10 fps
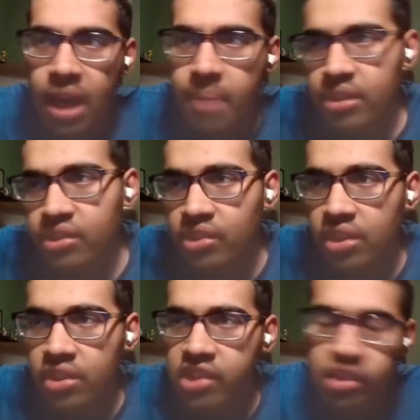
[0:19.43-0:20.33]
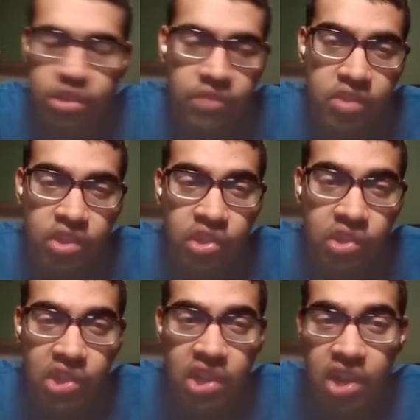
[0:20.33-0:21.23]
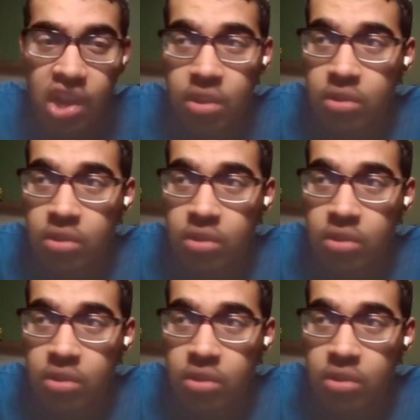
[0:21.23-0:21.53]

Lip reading: I'm going to say this actually finishes in a...